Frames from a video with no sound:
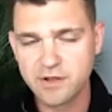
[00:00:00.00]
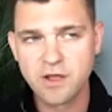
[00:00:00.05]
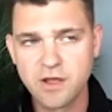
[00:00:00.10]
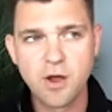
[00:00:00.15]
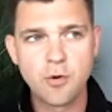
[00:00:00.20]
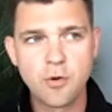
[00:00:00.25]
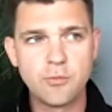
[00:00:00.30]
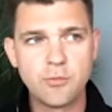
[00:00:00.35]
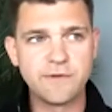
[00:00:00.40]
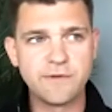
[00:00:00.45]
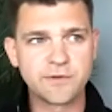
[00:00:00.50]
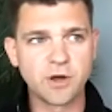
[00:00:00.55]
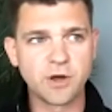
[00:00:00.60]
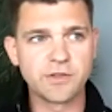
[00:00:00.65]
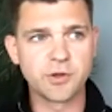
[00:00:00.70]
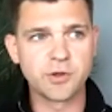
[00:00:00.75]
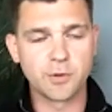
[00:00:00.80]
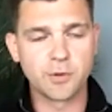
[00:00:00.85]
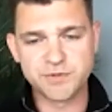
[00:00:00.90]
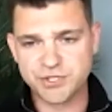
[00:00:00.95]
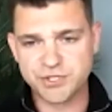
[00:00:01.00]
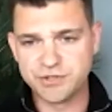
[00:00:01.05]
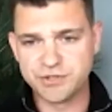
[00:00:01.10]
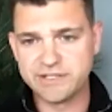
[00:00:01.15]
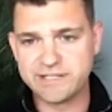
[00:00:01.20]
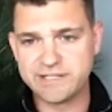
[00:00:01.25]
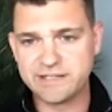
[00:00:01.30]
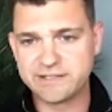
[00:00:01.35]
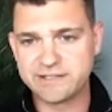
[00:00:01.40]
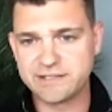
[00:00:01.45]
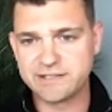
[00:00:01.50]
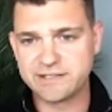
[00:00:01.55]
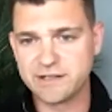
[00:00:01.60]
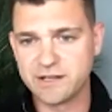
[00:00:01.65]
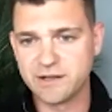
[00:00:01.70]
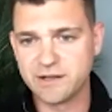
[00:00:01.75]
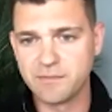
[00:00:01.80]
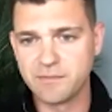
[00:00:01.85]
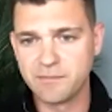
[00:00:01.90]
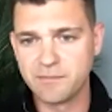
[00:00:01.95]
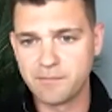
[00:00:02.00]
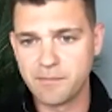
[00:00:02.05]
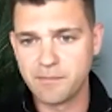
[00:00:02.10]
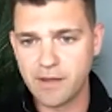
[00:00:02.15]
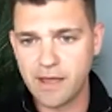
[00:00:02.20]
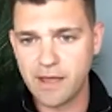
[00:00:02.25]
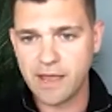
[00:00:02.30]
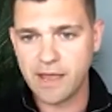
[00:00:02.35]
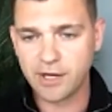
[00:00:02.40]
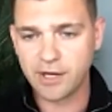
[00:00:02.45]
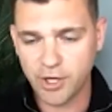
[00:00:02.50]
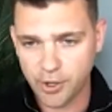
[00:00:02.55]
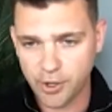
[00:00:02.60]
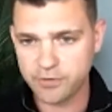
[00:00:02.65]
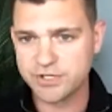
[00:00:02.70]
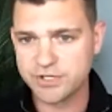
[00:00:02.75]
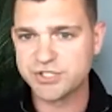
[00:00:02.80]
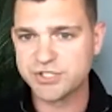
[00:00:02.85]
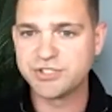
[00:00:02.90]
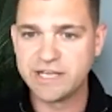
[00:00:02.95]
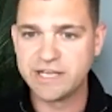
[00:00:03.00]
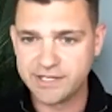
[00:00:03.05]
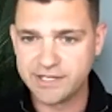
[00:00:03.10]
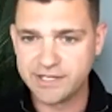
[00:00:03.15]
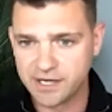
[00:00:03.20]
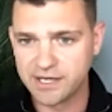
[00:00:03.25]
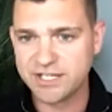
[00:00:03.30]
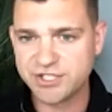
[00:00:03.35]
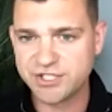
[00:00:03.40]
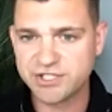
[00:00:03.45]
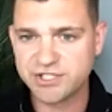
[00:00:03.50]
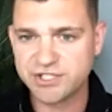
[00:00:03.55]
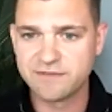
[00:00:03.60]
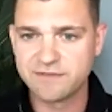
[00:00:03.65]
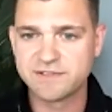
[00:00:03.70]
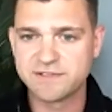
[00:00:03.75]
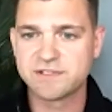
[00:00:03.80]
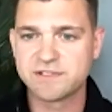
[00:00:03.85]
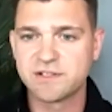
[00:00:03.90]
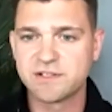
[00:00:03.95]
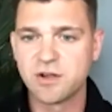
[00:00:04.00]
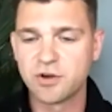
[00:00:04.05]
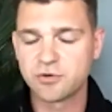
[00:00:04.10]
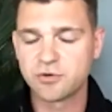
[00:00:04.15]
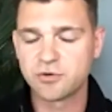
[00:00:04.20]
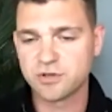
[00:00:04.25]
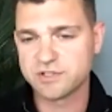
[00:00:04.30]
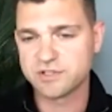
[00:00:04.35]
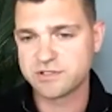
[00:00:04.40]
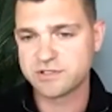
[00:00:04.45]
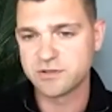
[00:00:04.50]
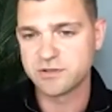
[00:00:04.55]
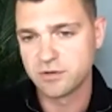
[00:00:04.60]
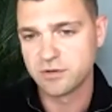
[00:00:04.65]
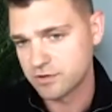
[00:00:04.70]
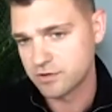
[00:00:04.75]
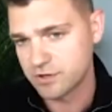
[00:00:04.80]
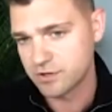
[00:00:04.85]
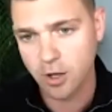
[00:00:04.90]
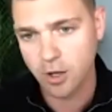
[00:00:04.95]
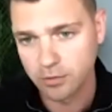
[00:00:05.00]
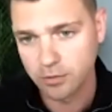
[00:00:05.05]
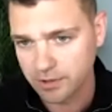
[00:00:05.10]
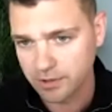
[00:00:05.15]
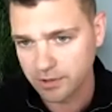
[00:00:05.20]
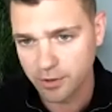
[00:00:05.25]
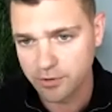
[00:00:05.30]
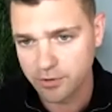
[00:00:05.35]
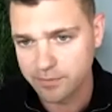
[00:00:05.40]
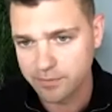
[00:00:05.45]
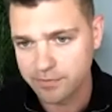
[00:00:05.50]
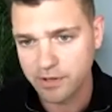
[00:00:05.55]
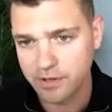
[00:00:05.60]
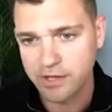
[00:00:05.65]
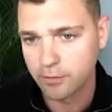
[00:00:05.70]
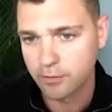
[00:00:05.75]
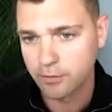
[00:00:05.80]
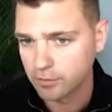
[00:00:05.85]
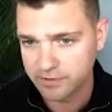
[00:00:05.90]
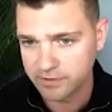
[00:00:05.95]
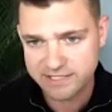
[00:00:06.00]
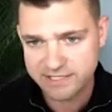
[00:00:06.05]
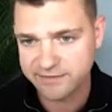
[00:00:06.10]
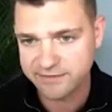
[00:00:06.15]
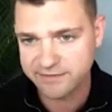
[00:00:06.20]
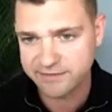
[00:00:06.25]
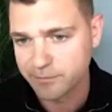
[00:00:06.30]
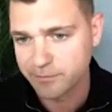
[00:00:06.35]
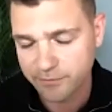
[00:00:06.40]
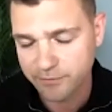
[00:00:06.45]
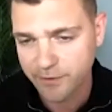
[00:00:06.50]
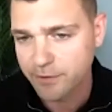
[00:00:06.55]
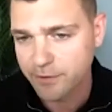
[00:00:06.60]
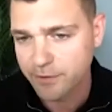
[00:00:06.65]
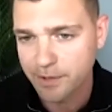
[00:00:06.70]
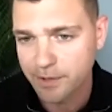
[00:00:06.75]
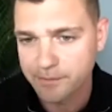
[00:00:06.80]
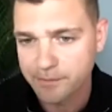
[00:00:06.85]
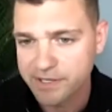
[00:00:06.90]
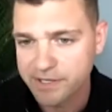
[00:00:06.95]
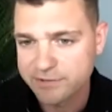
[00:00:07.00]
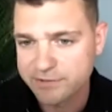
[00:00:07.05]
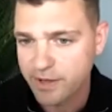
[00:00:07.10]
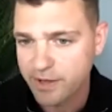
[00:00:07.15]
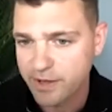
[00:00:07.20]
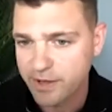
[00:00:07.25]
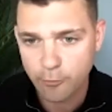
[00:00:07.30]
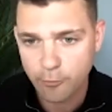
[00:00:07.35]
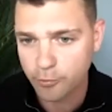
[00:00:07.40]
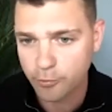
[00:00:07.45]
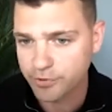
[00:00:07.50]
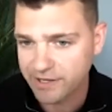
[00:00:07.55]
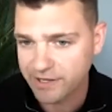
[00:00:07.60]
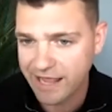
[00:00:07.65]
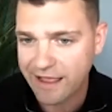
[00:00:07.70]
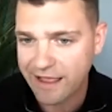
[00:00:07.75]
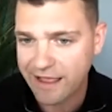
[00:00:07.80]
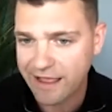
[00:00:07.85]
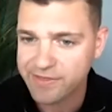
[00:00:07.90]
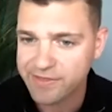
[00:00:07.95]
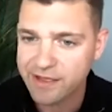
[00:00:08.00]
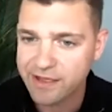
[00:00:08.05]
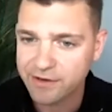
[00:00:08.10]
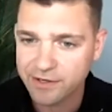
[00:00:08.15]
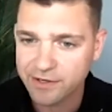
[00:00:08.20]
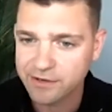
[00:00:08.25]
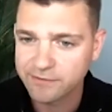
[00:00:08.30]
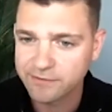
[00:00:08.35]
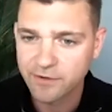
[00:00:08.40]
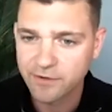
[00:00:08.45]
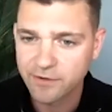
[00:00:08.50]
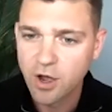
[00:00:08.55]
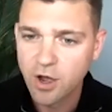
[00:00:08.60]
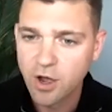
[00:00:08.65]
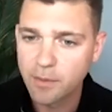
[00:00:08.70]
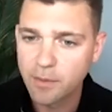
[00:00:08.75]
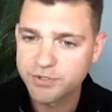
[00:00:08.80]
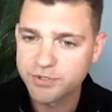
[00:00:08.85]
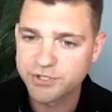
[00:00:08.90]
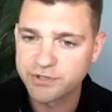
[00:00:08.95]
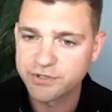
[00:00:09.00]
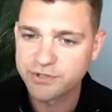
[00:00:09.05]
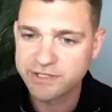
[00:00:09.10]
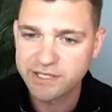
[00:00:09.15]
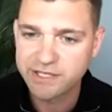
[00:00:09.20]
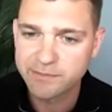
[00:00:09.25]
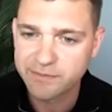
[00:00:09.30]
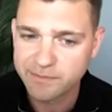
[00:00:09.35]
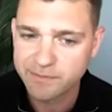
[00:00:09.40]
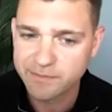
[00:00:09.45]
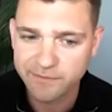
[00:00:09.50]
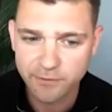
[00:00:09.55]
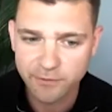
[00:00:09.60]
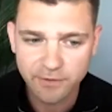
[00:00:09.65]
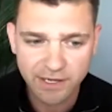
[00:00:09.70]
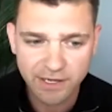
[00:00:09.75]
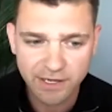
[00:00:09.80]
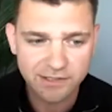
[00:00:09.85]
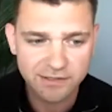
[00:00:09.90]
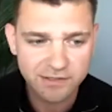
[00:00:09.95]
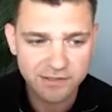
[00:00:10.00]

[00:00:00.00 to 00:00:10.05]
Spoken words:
we've got the opportunity to encourage D&I initiatives across the whole globe in all these different portfolio companies where they wouldn't have that kind of opportunity beforehand.